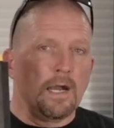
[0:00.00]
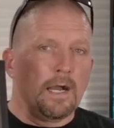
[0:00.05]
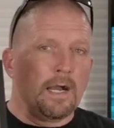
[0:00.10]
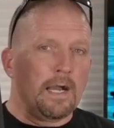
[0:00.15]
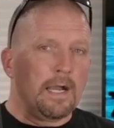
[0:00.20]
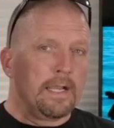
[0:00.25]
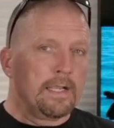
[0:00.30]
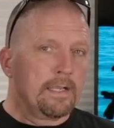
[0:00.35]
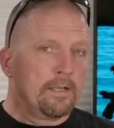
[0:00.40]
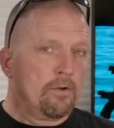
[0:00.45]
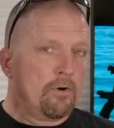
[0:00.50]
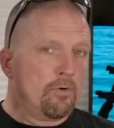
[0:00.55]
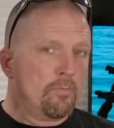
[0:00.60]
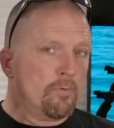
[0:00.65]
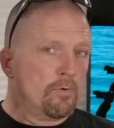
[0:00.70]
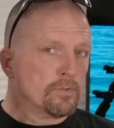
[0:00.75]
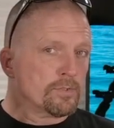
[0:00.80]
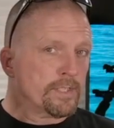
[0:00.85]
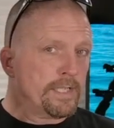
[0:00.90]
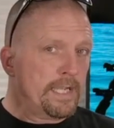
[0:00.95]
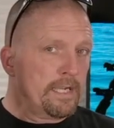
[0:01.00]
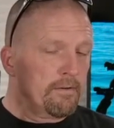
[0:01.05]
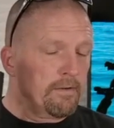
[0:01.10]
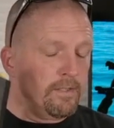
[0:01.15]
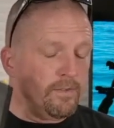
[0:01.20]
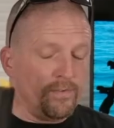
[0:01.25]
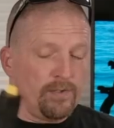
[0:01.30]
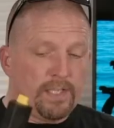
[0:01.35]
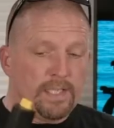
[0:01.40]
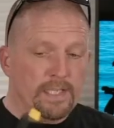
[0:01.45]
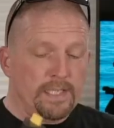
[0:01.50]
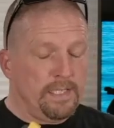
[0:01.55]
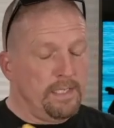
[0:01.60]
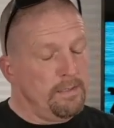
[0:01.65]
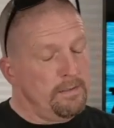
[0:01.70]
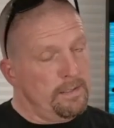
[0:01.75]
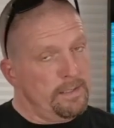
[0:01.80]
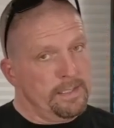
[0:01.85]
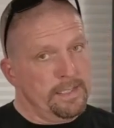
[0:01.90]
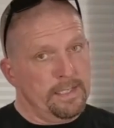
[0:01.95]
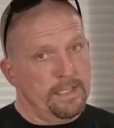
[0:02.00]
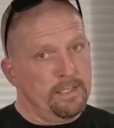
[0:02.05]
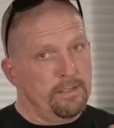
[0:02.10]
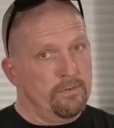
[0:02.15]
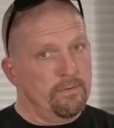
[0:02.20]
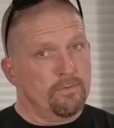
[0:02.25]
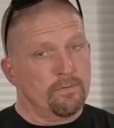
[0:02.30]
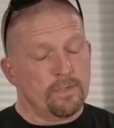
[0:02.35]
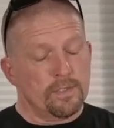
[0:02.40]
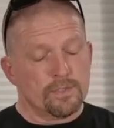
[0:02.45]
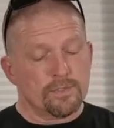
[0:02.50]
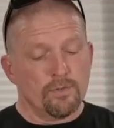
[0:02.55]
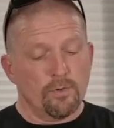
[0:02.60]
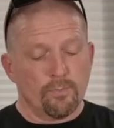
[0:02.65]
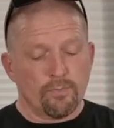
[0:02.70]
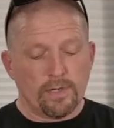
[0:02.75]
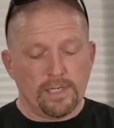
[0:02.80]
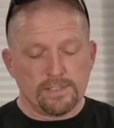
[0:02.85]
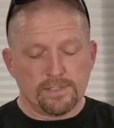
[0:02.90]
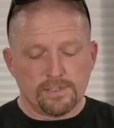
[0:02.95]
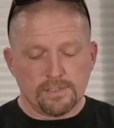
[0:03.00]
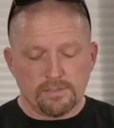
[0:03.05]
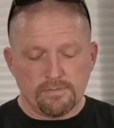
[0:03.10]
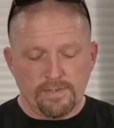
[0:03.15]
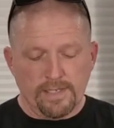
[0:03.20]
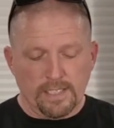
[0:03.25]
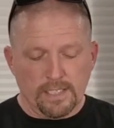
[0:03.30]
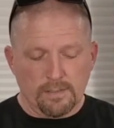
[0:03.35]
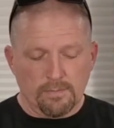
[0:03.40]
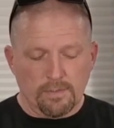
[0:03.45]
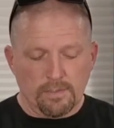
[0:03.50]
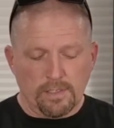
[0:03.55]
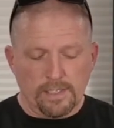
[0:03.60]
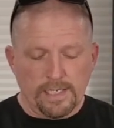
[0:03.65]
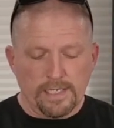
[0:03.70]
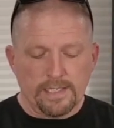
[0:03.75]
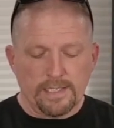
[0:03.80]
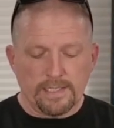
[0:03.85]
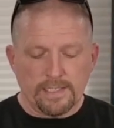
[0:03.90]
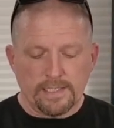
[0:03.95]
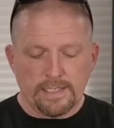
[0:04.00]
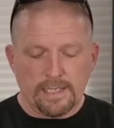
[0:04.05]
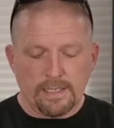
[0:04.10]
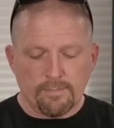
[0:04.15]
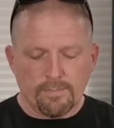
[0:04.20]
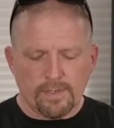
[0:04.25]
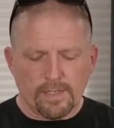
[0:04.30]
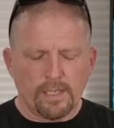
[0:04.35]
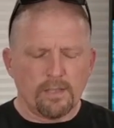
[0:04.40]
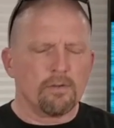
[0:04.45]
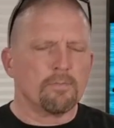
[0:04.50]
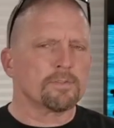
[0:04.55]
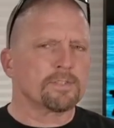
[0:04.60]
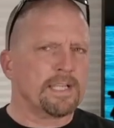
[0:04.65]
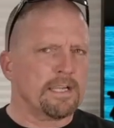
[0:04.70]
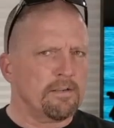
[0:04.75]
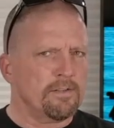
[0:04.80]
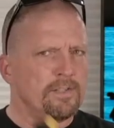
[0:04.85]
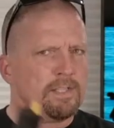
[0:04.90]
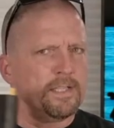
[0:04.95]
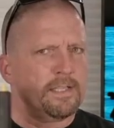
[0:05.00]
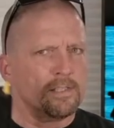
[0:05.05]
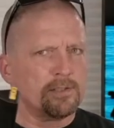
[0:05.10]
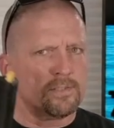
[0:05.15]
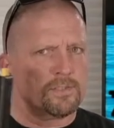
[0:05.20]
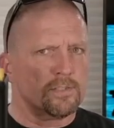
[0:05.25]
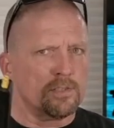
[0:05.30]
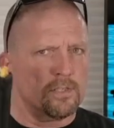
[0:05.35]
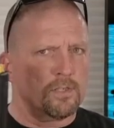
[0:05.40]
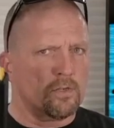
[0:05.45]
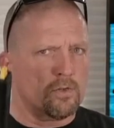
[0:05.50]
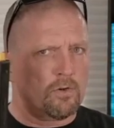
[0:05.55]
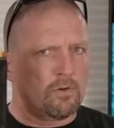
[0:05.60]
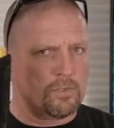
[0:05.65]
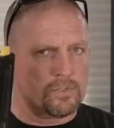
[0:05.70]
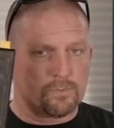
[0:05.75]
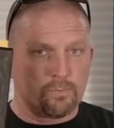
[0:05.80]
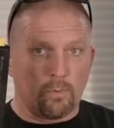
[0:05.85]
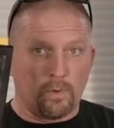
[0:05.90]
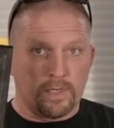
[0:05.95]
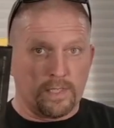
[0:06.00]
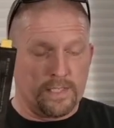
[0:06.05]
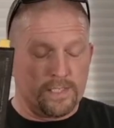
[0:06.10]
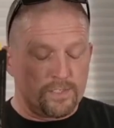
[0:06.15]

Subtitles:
I can almost guarantee, again, there's no prices available on anything yet, but I can almost guarantee this is going to cost, one of these is